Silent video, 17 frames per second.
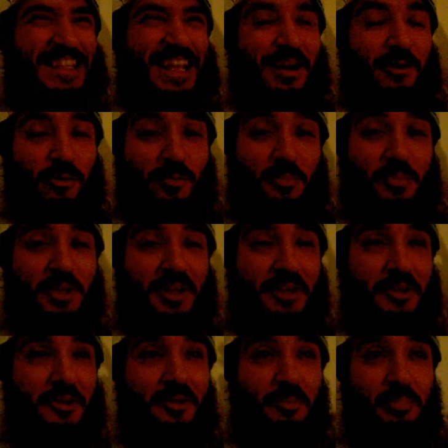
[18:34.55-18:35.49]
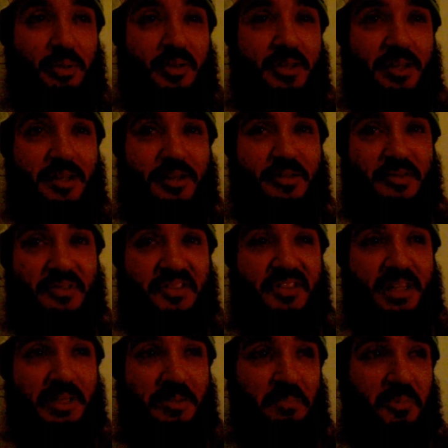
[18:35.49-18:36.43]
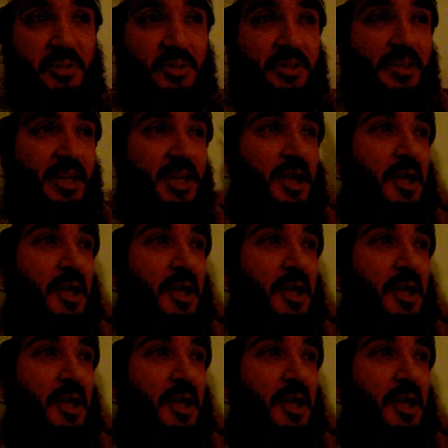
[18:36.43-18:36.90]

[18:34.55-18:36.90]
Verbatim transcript: that would be a good political statement.